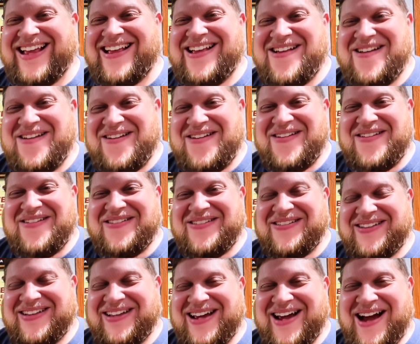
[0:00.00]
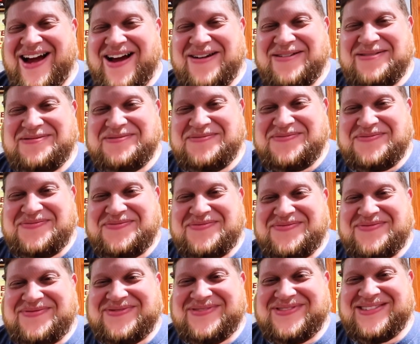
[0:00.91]
That's great. Yeah. Oh
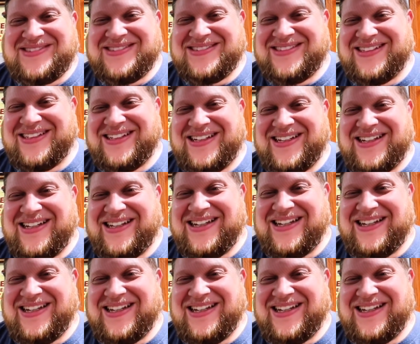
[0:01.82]
man, that's great.